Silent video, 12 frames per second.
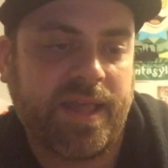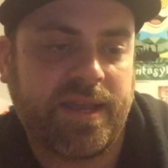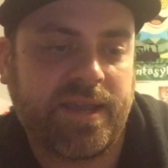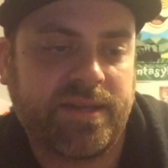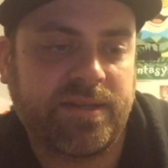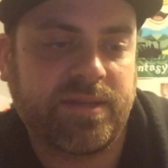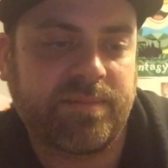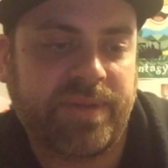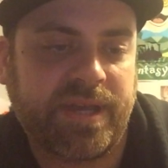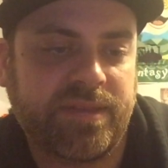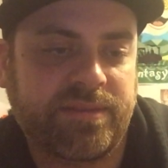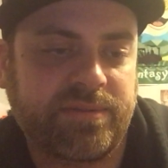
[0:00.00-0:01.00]
and you can
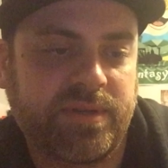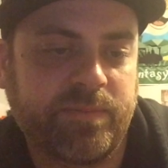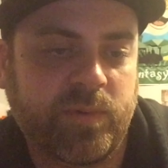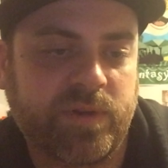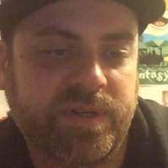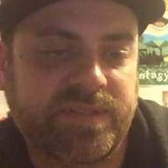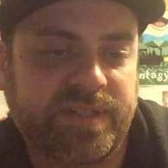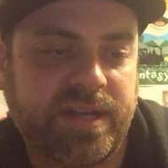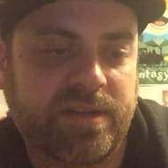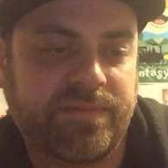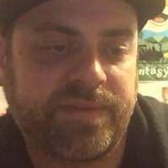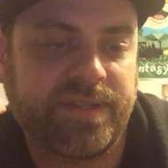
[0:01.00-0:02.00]
pay 3 more to
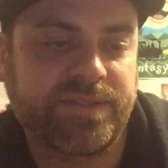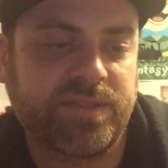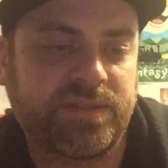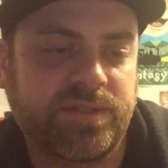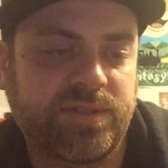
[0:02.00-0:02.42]
sacrifice it.